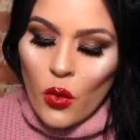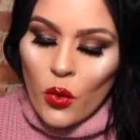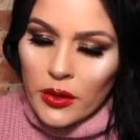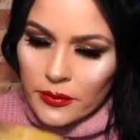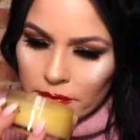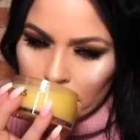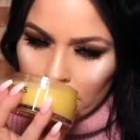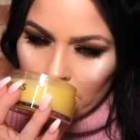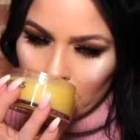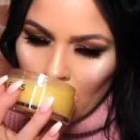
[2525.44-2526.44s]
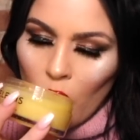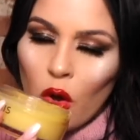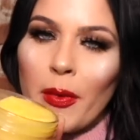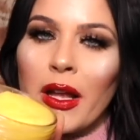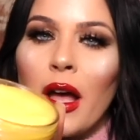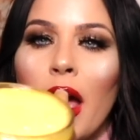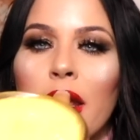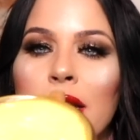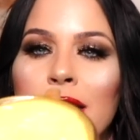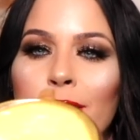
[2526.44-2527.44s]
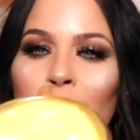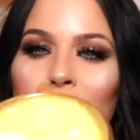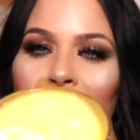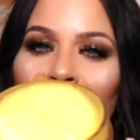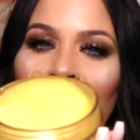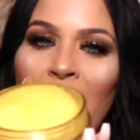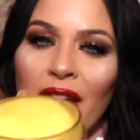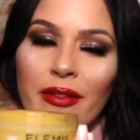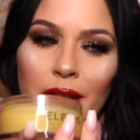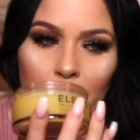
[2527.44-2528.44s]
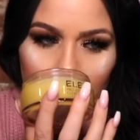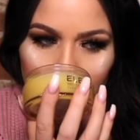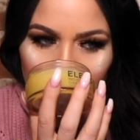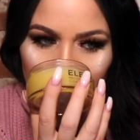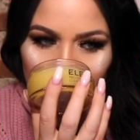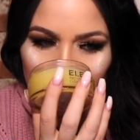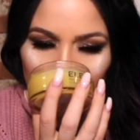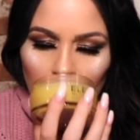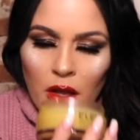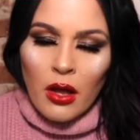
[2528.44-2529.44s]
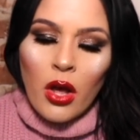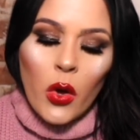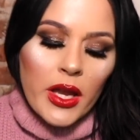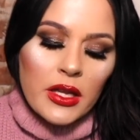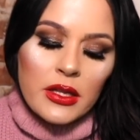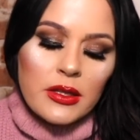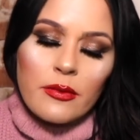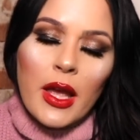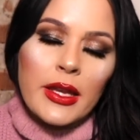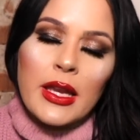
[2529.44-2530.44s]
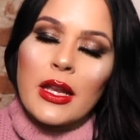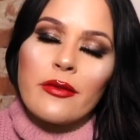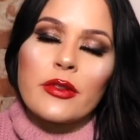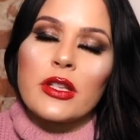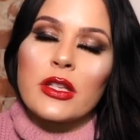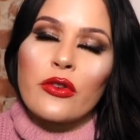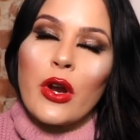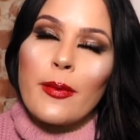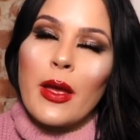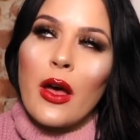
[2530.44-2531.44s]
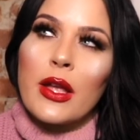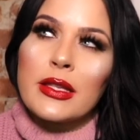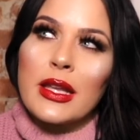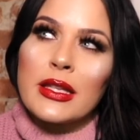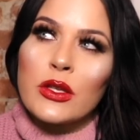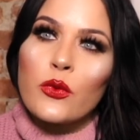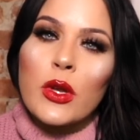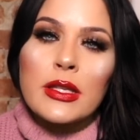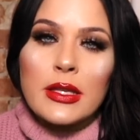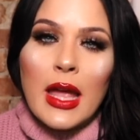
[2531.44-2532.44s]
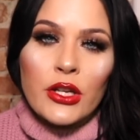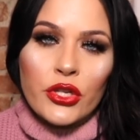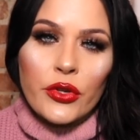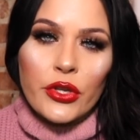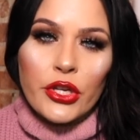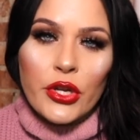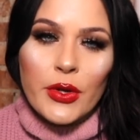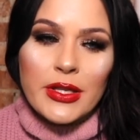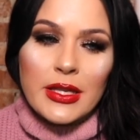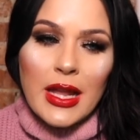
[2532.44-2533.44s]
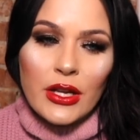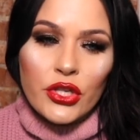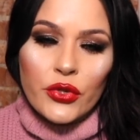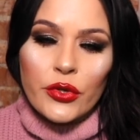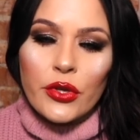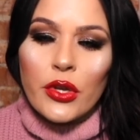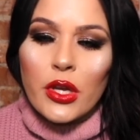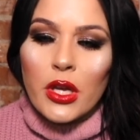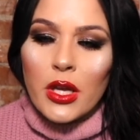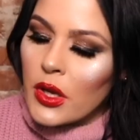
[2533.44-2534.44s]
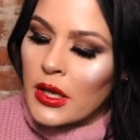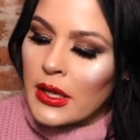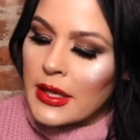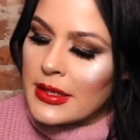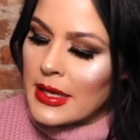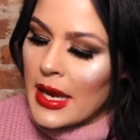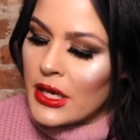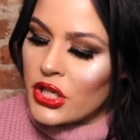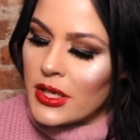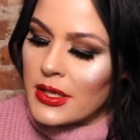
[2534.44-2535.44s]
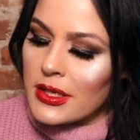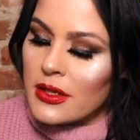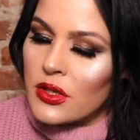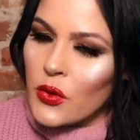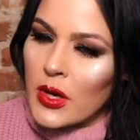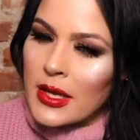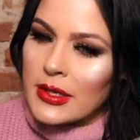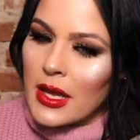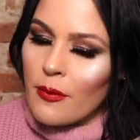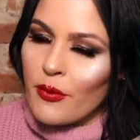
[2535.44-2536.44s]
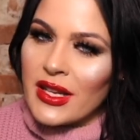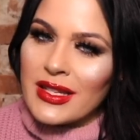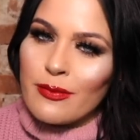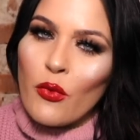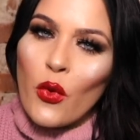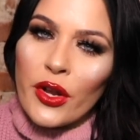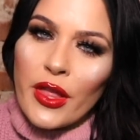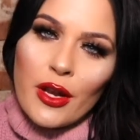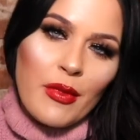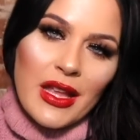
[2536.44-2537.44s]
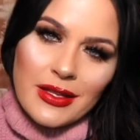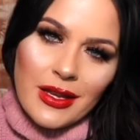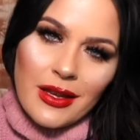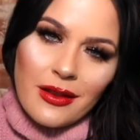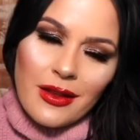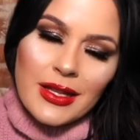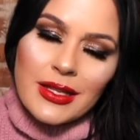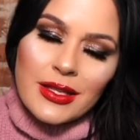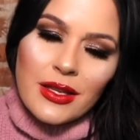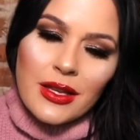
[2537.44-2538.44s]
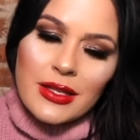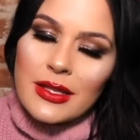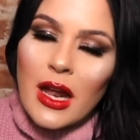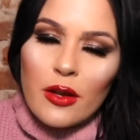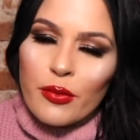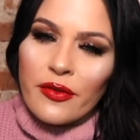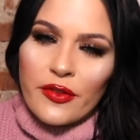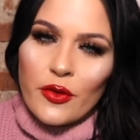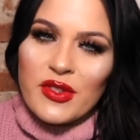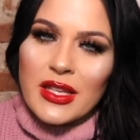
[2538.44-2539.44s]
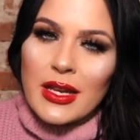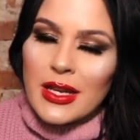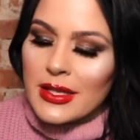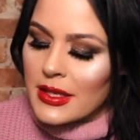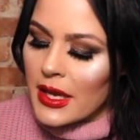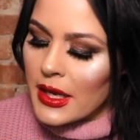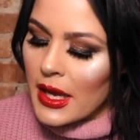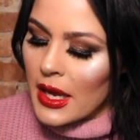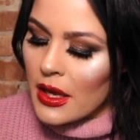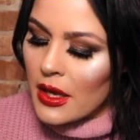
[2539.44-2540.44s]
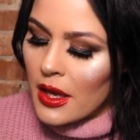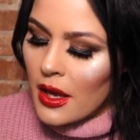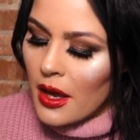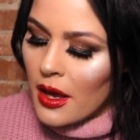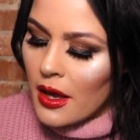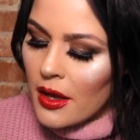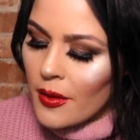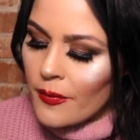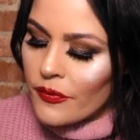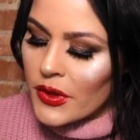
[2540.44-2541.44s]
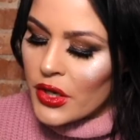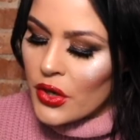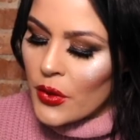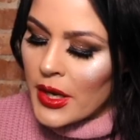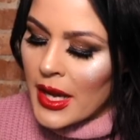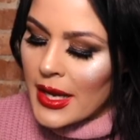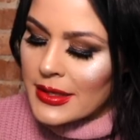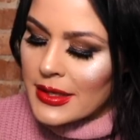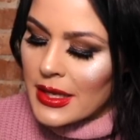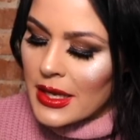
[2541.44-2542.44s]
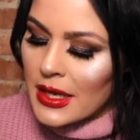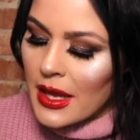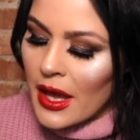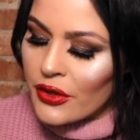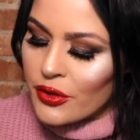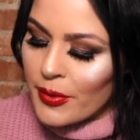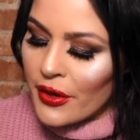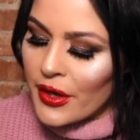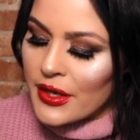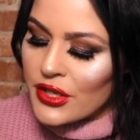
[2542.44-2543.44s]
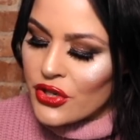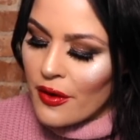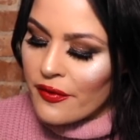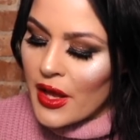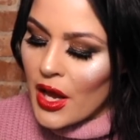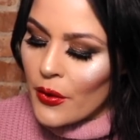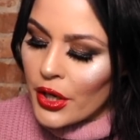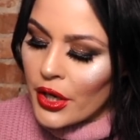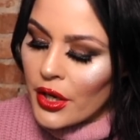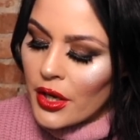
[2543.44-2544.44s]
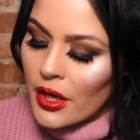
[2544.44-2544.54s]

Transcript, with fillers: oh, oh my God, it smells like heaven. Oh, it's, I can't even describe how, it's, it's, it's natural, you know, it's natural cleansing agents. So it has that, but it's more than amazing. It's it's not a perfume scent. It's like a, um, you know, it has the elderberry, starflower,